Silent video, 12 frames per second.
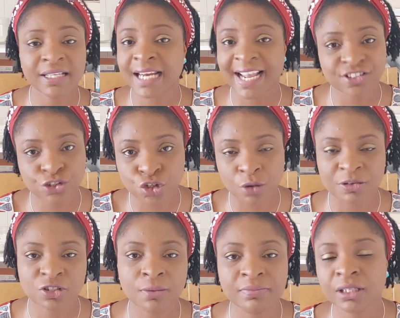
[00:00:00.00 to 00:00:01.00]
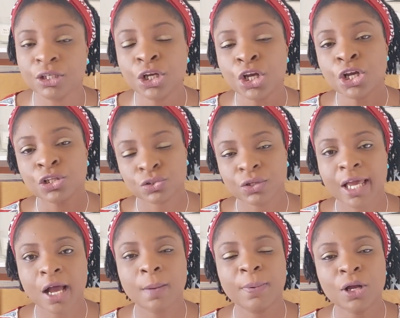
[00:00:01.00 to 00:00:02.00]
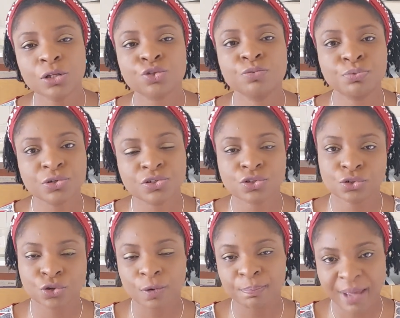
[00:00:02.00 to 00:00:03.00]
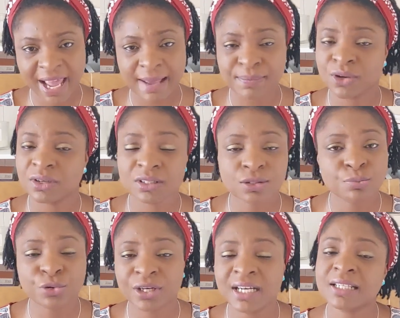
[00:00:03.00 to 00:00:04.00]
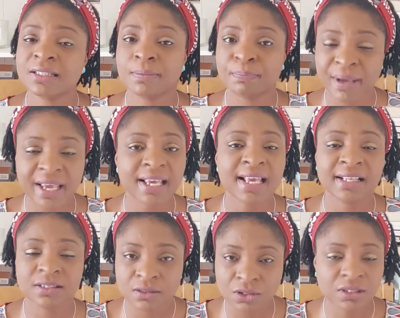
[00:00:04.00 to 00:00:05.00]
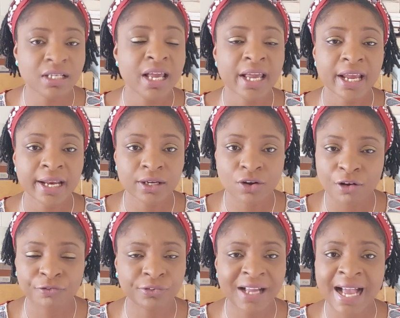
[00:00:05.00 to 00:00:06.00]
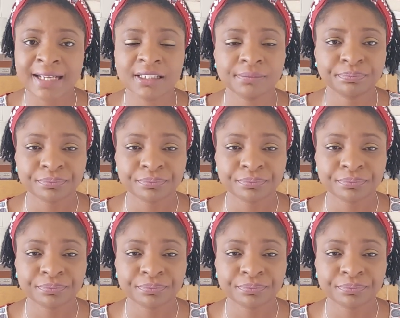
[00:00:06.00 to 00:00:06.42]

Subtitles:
a night job or something, to help to boost your pay, because to be honest, the pay is not enough, and